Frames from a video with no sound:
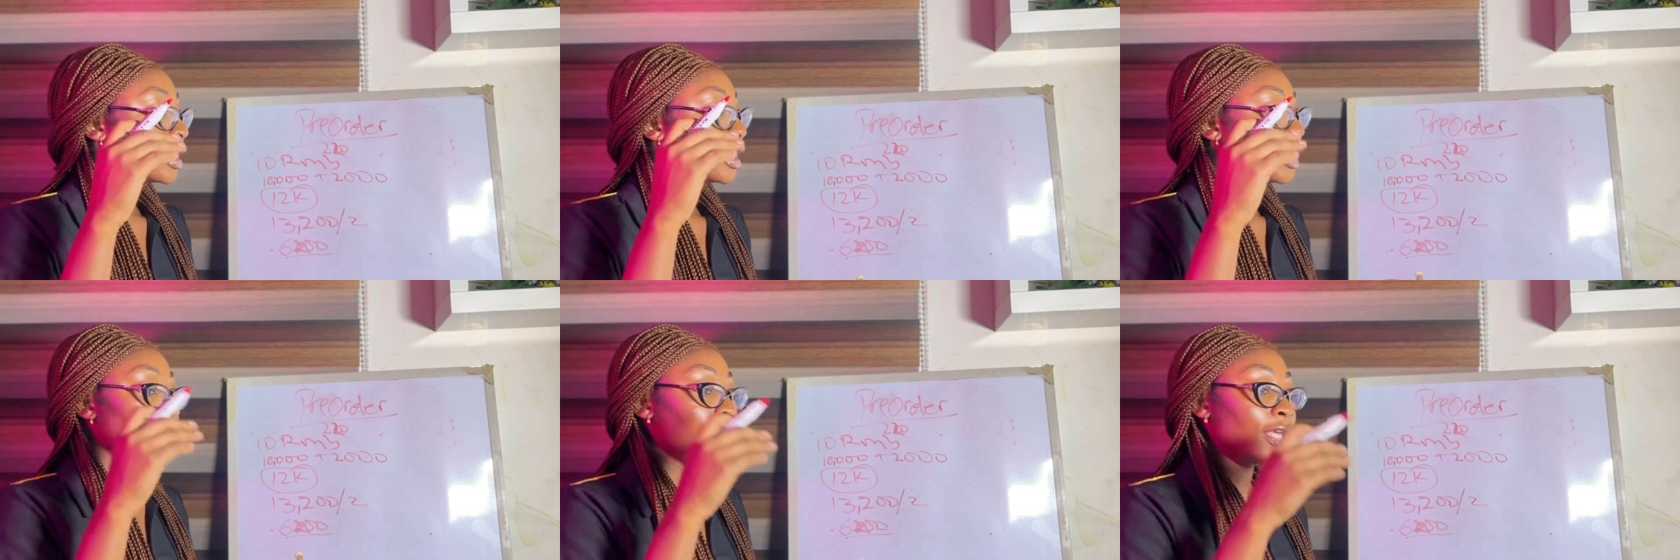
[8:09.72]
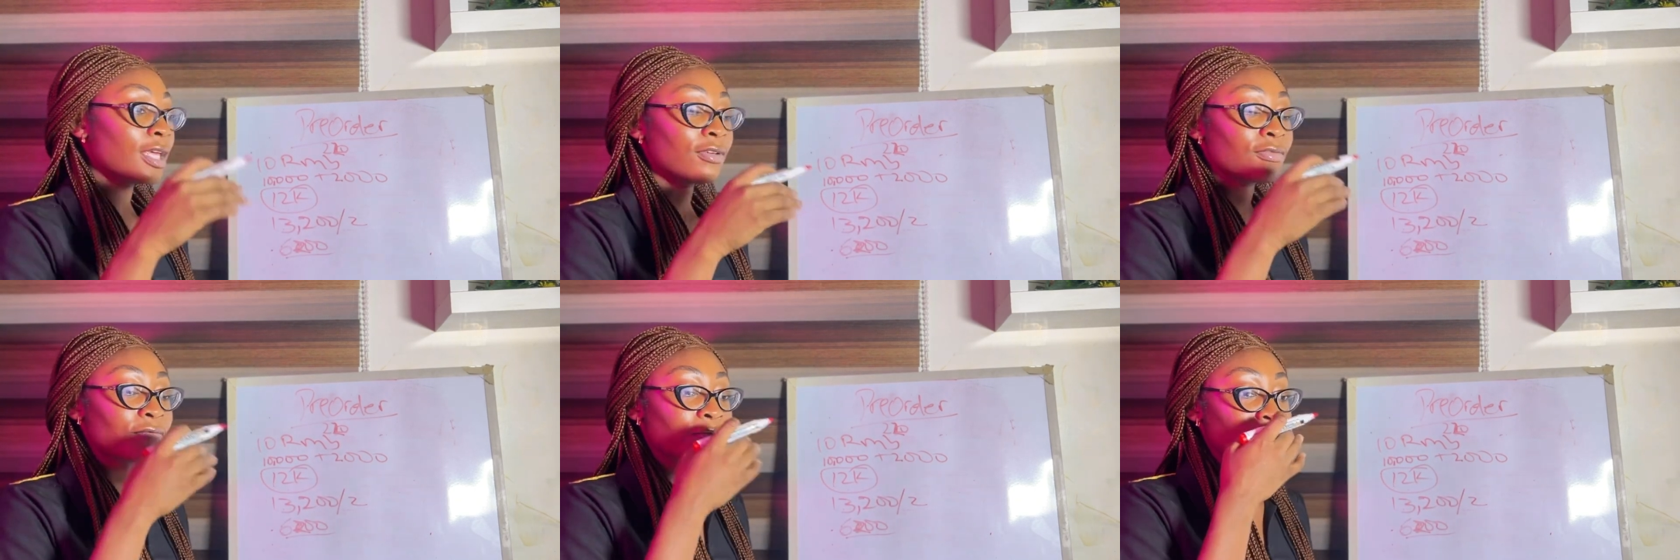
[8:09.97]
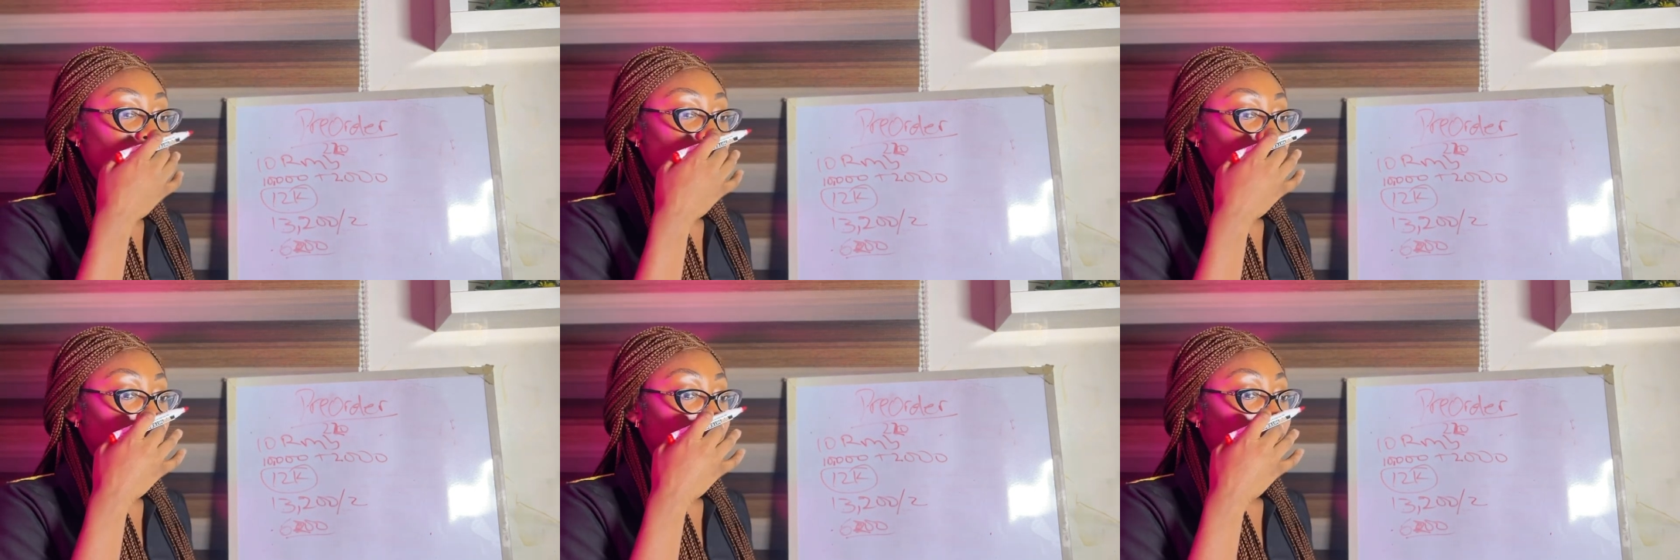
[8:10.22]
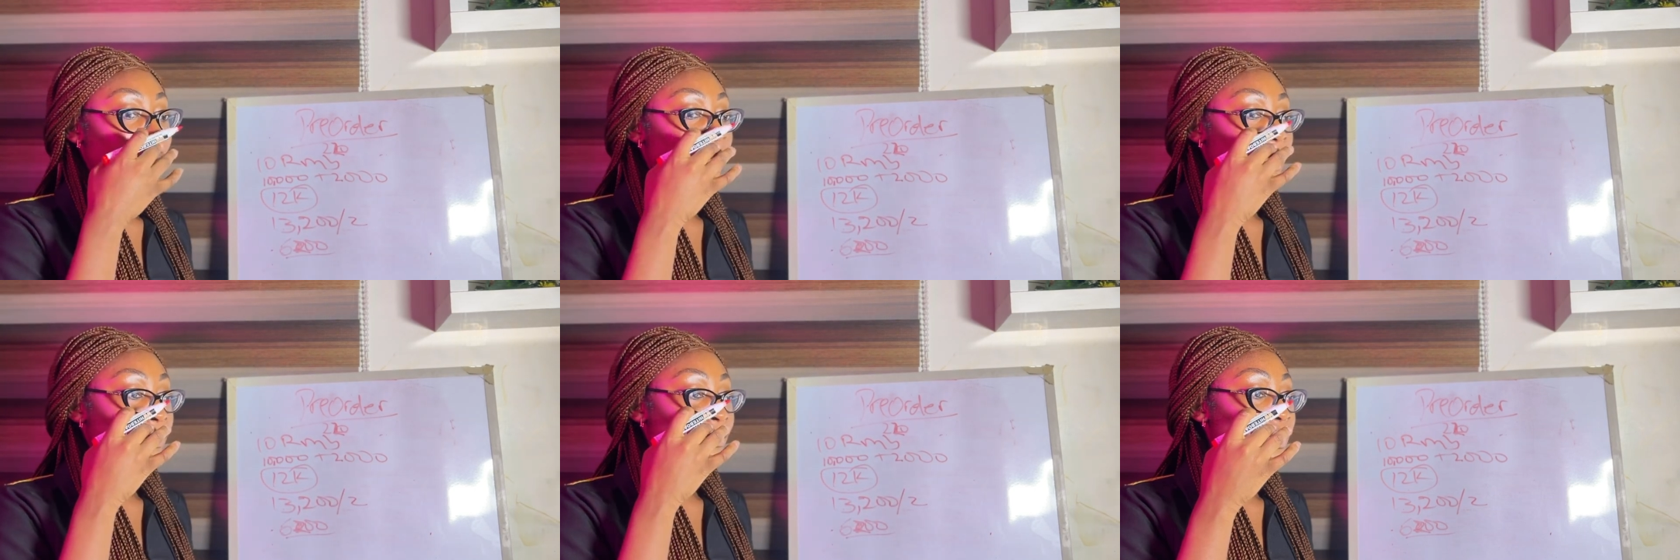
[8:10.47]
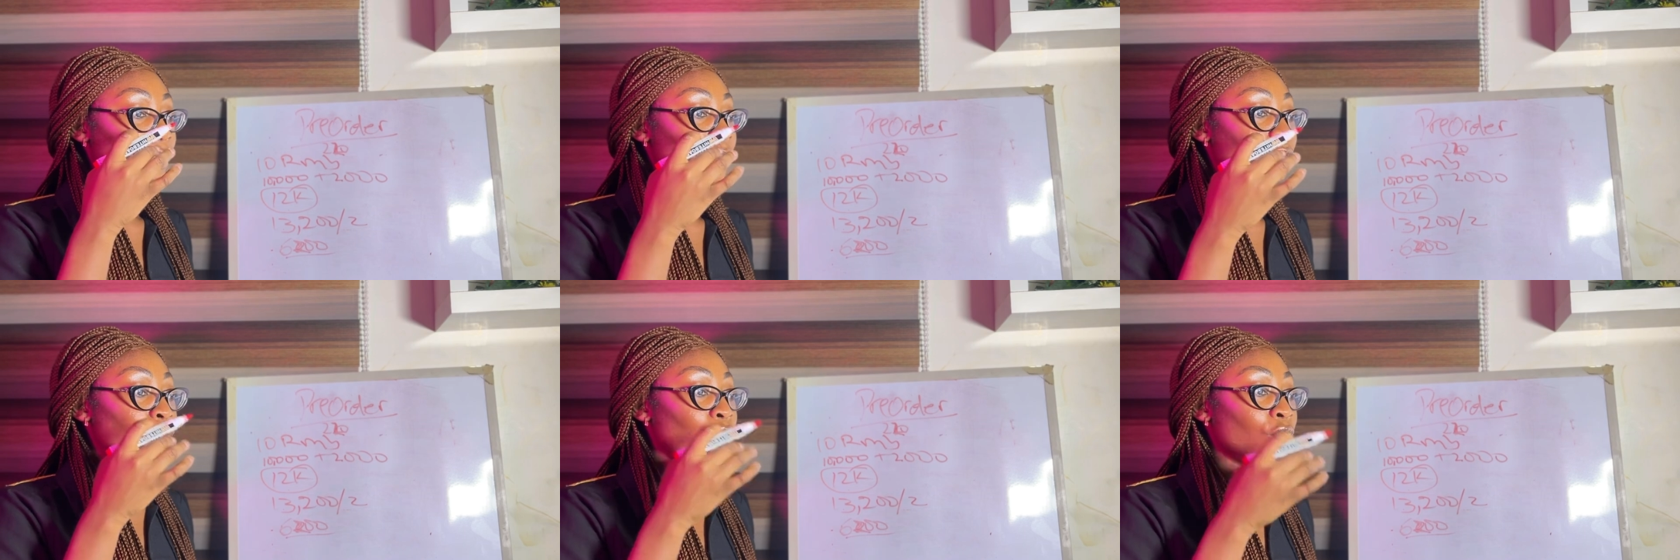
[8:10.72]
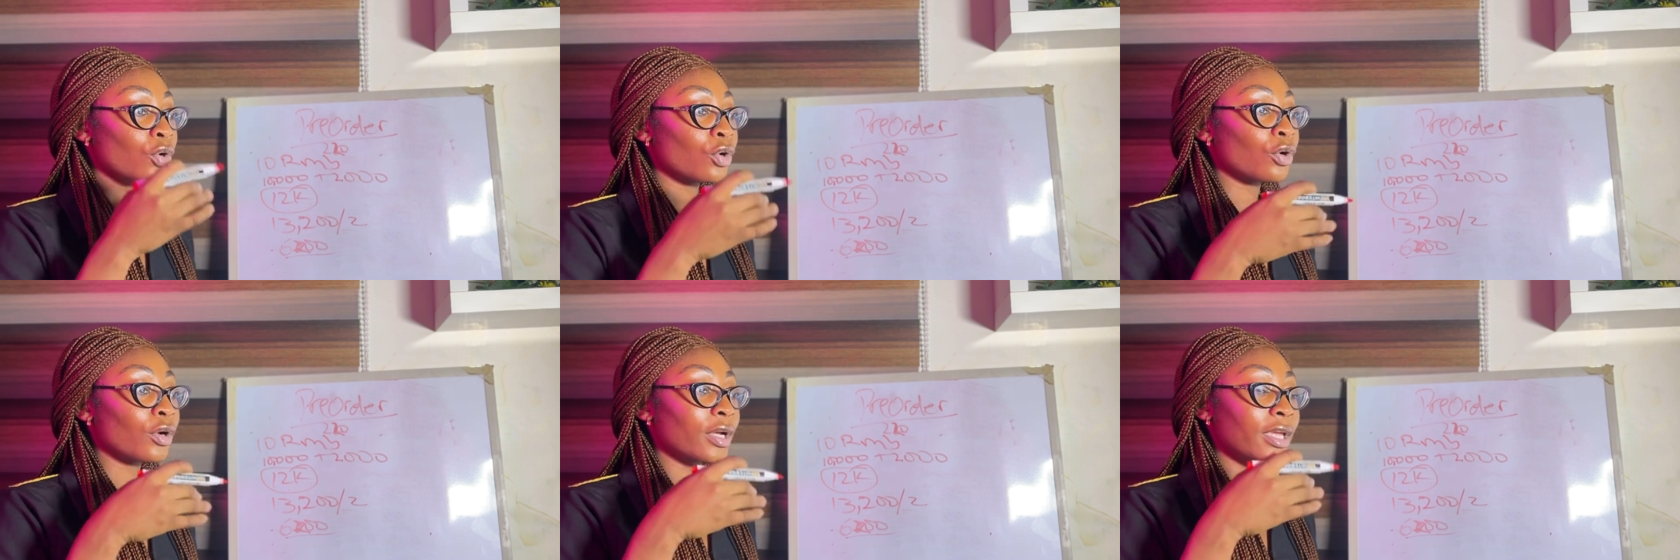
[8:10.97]
If maybe
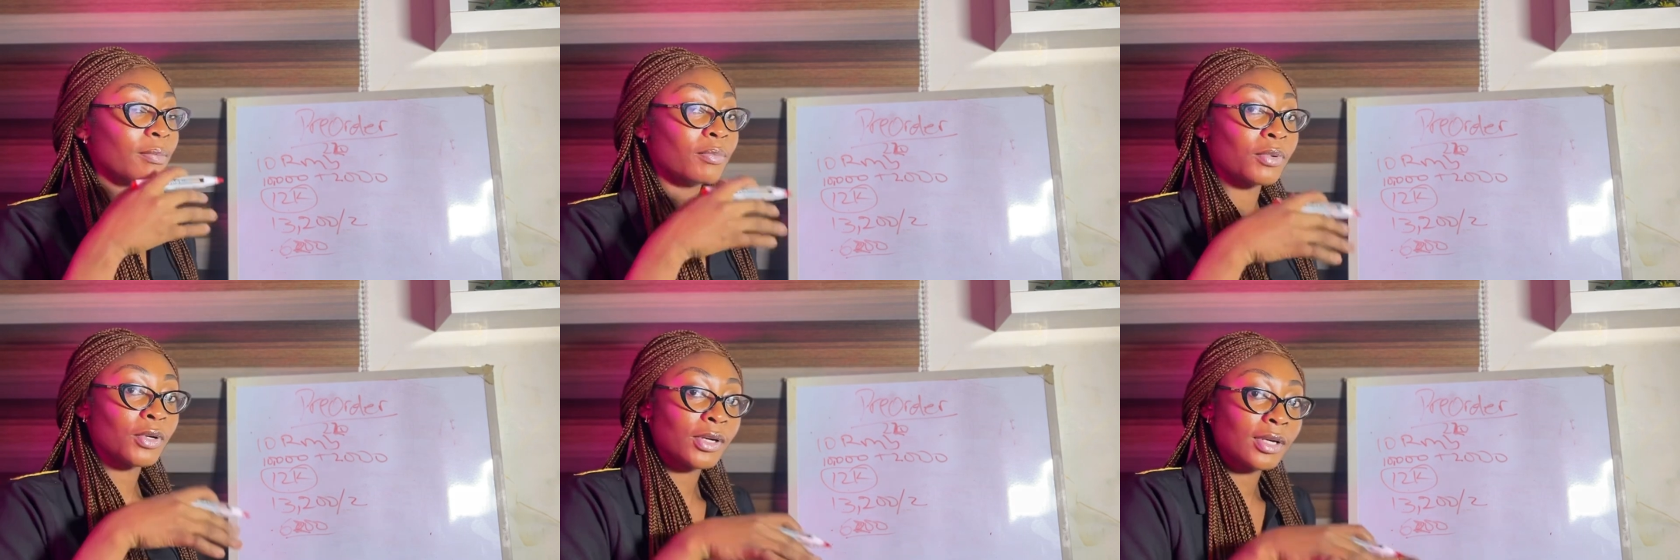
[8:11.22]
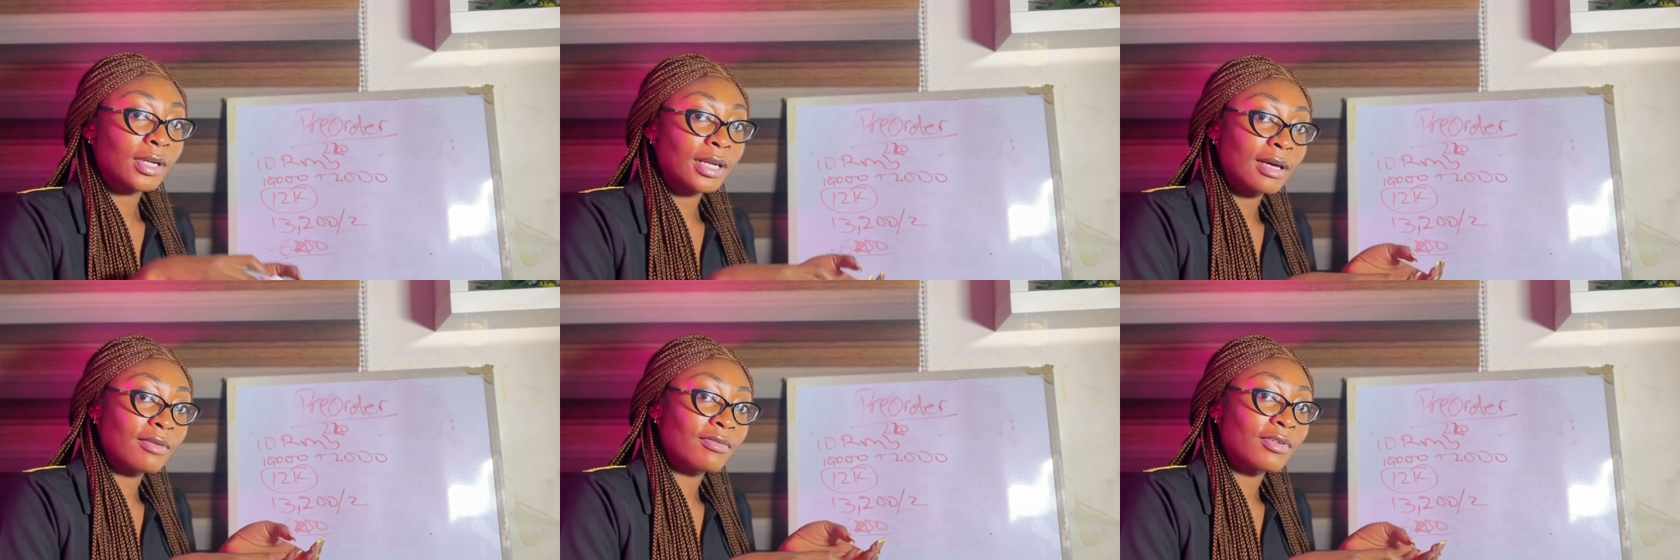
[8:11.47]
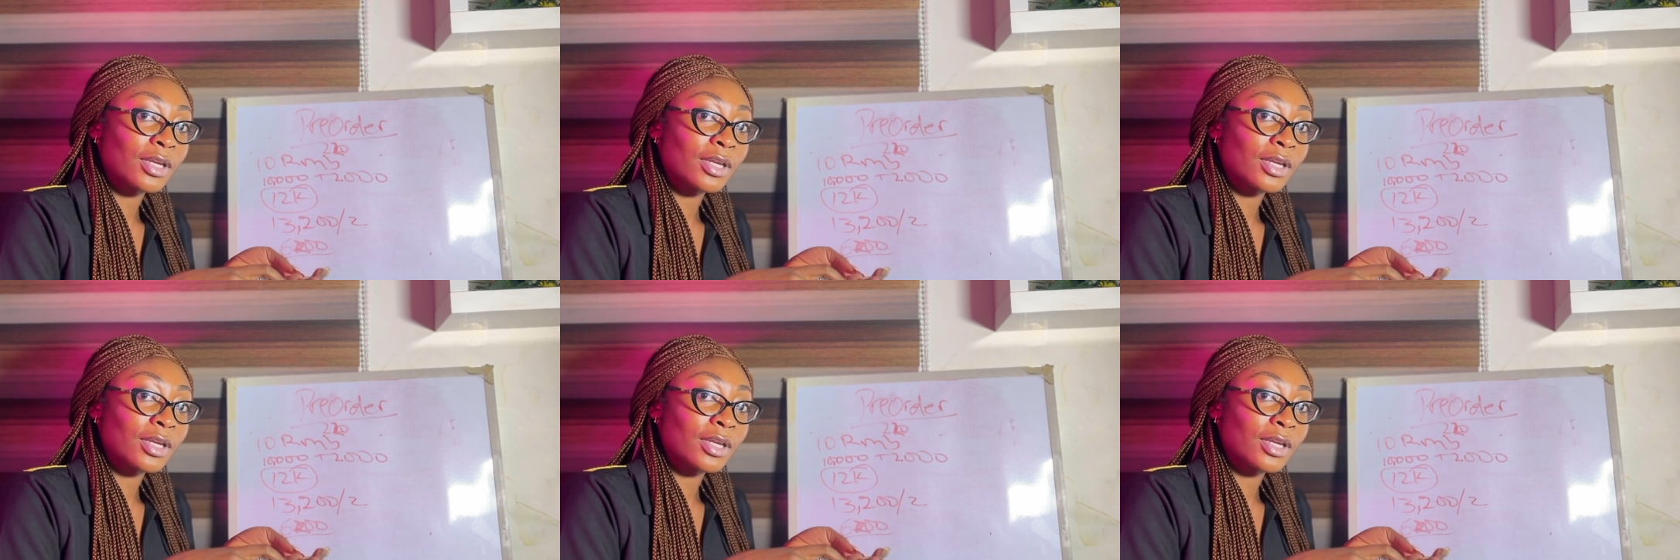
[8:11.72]
you're a pre-order